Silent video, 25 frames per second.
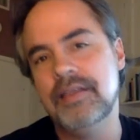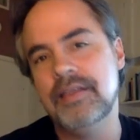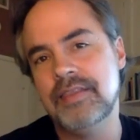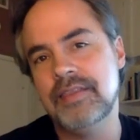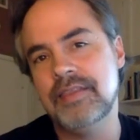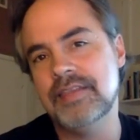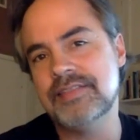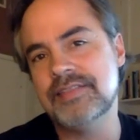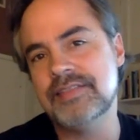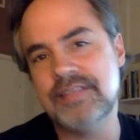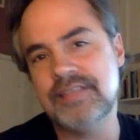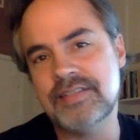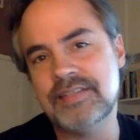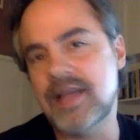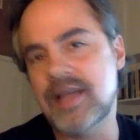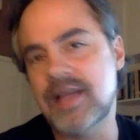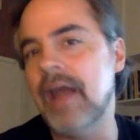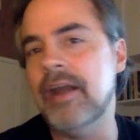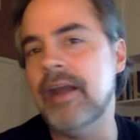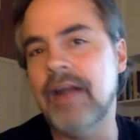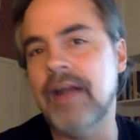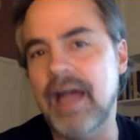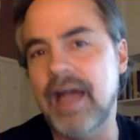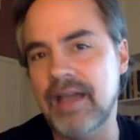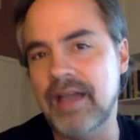this
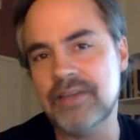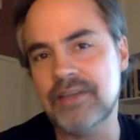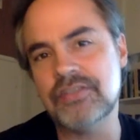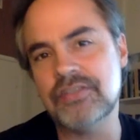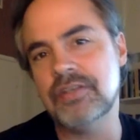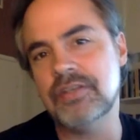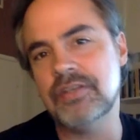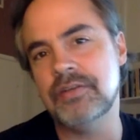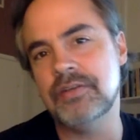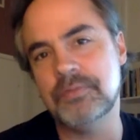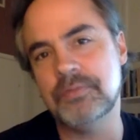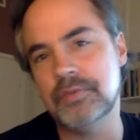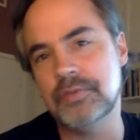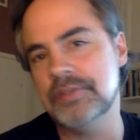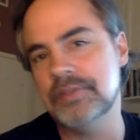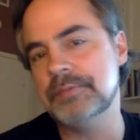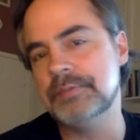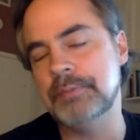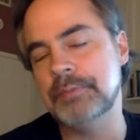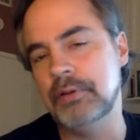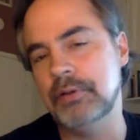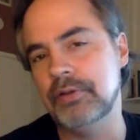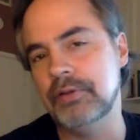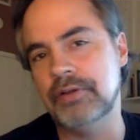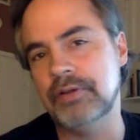entire action was
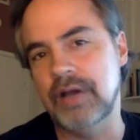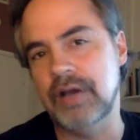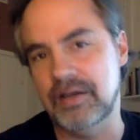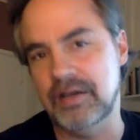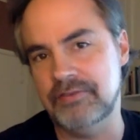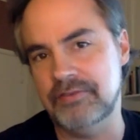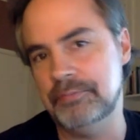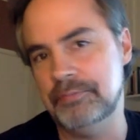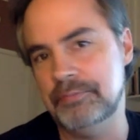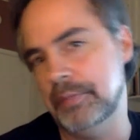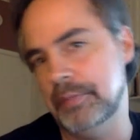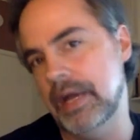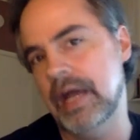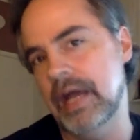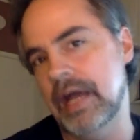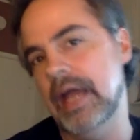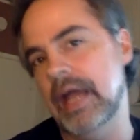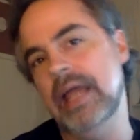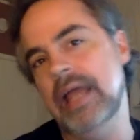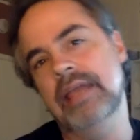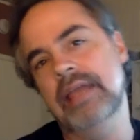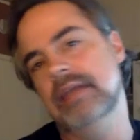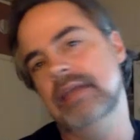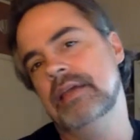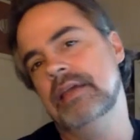pulled off
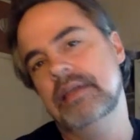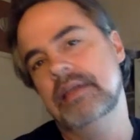by